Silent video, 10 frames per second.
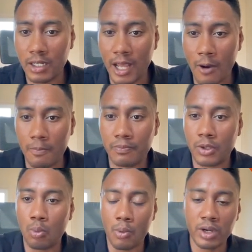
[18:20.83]
Now,
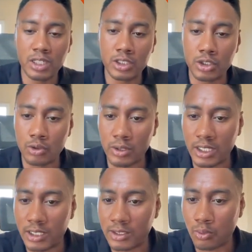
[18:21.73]
what we're going to do
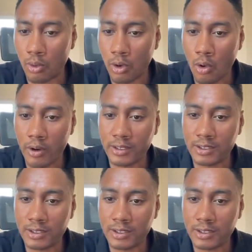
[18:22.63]
is we're going